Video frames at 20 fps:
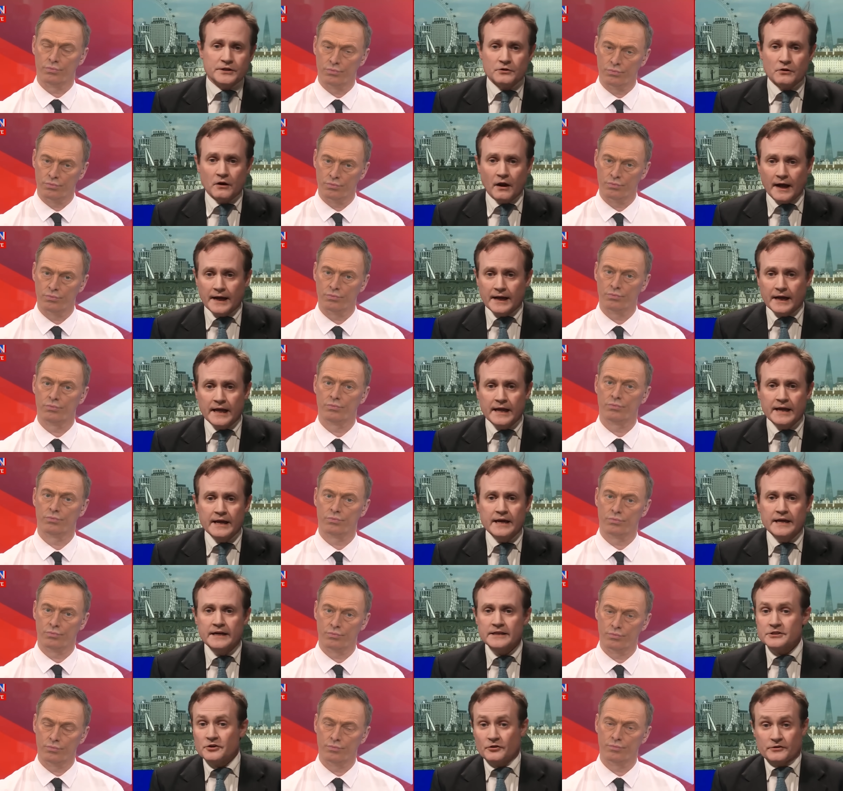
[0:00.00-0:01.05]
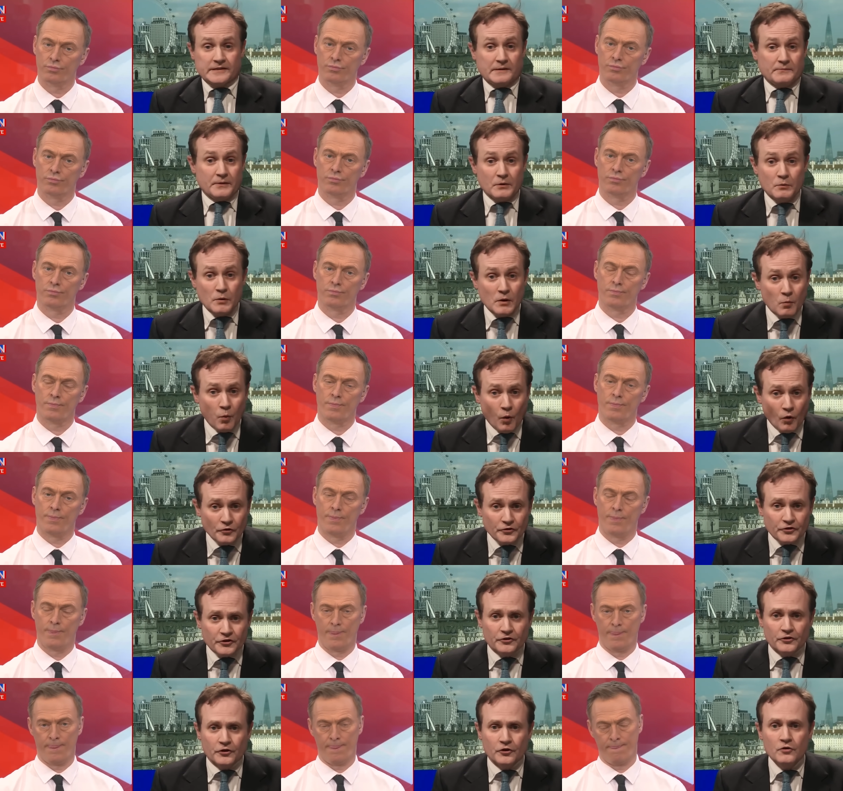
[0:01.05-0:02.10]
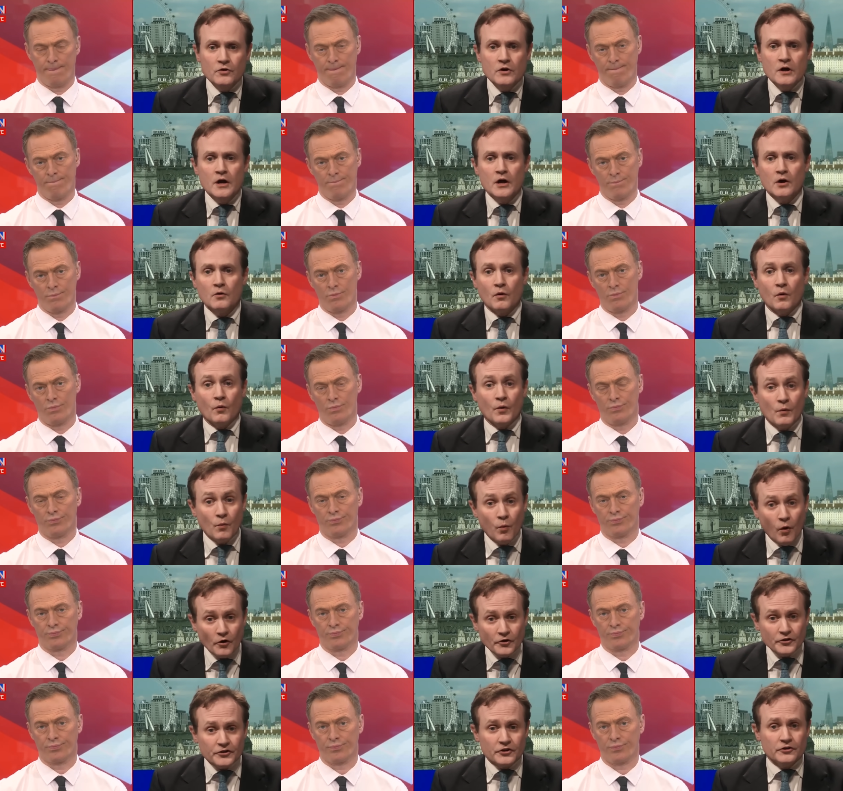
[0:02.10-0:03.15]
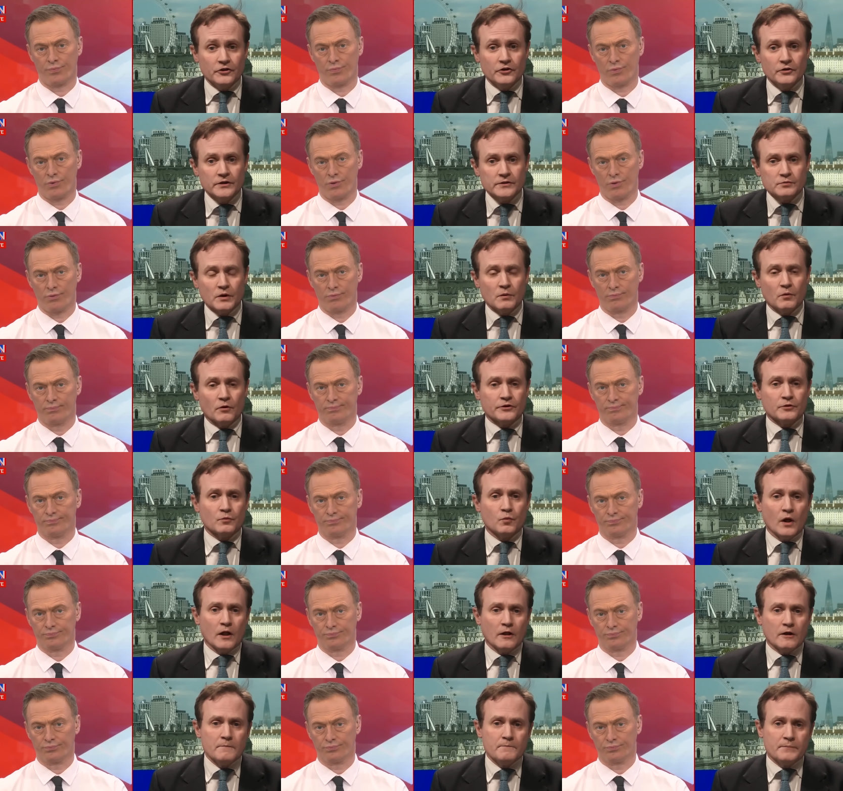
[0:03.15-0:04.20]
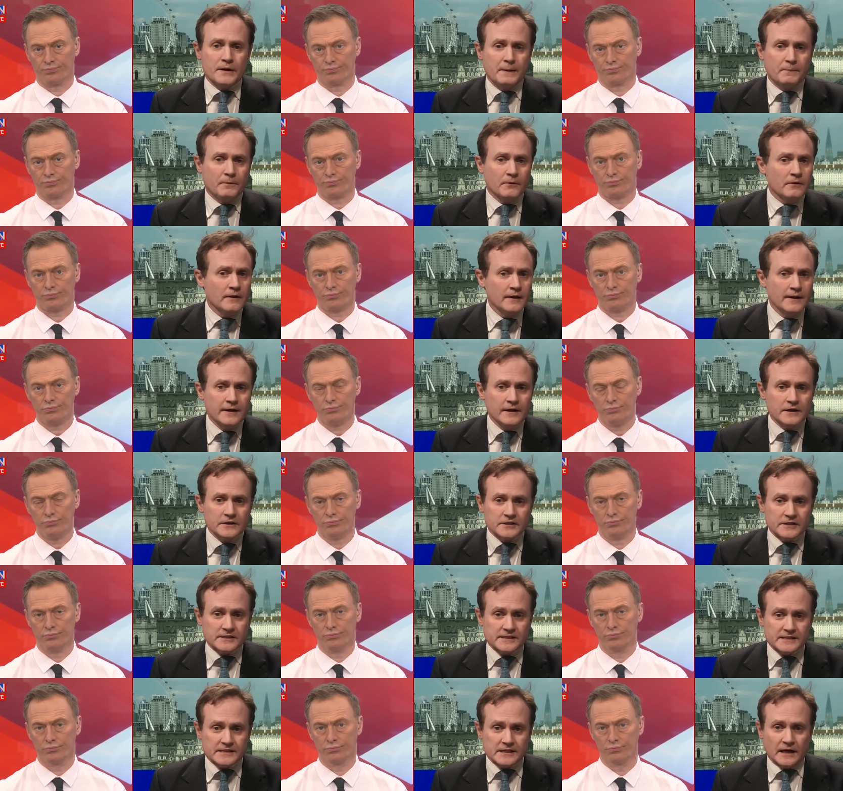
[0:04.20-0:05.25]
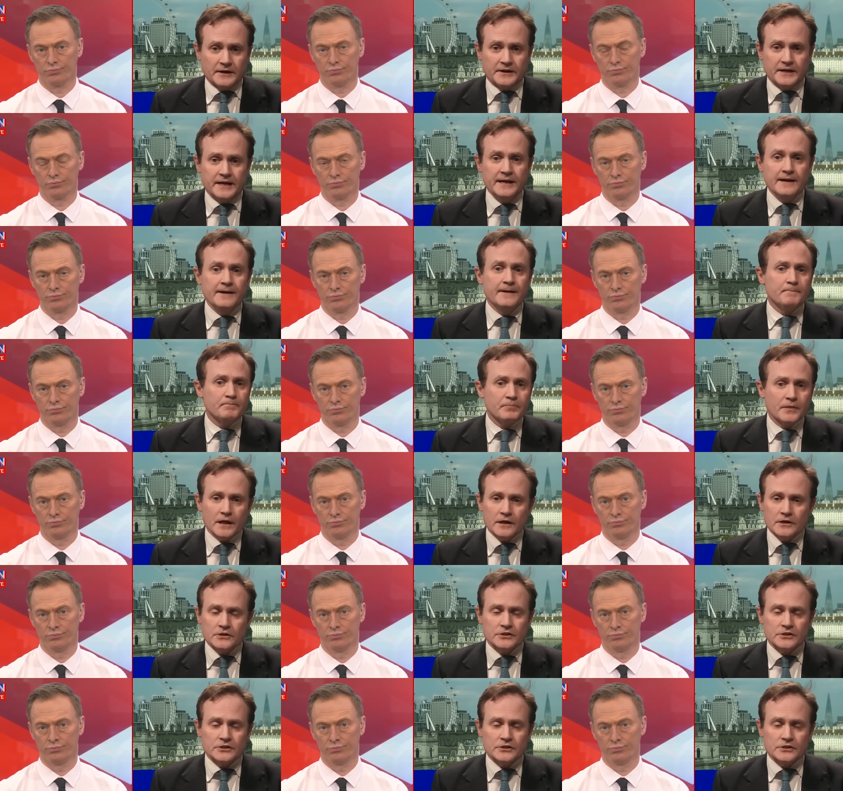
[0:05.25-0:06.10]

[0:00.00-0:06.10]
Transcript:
Speaker 1: lightly. It's not something we want to do. What we want to do is we want to welcome people to study, to